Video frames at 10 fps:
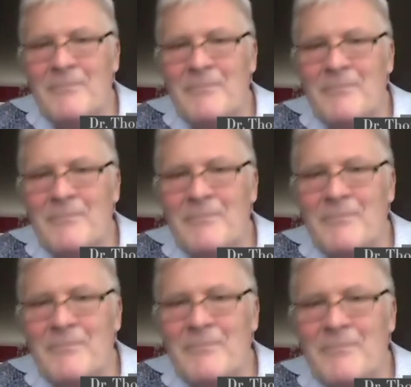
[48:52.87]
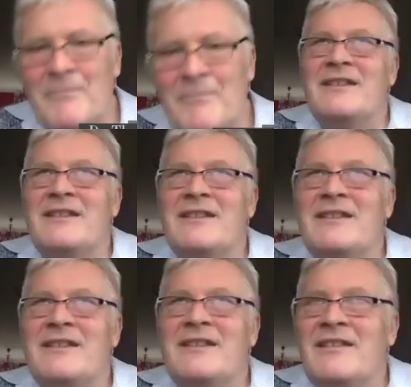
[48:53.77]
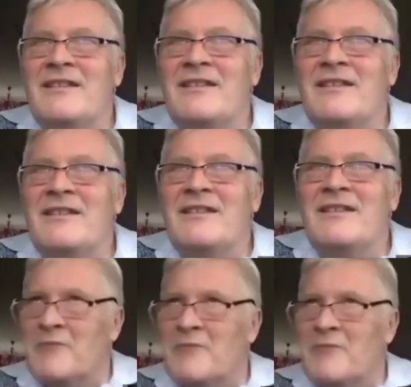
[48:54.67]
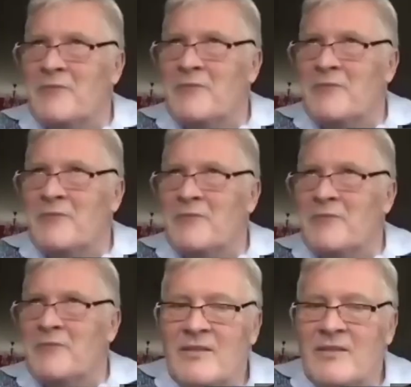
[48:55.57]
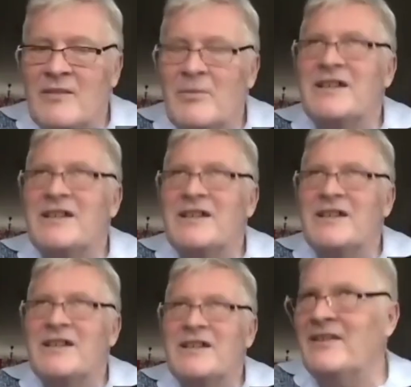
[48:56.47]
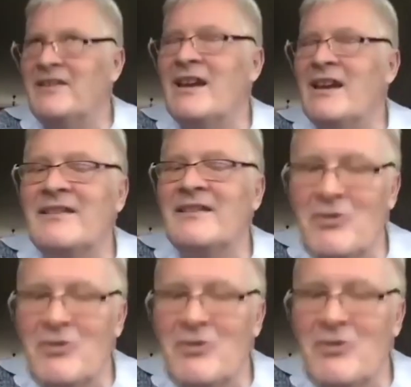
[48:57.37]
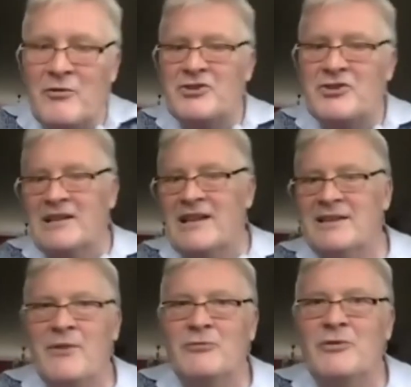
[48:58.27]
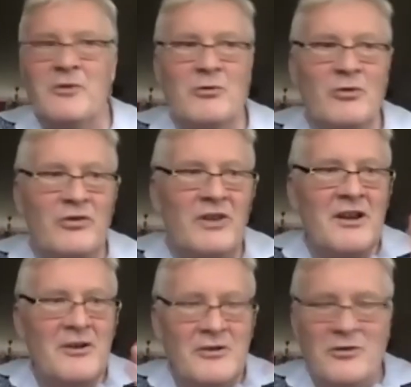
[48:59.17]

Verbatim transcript: there, it is true that bilingualism has these positive effects, but it's not a panacea. It's not, unfortunately, like the fount of use.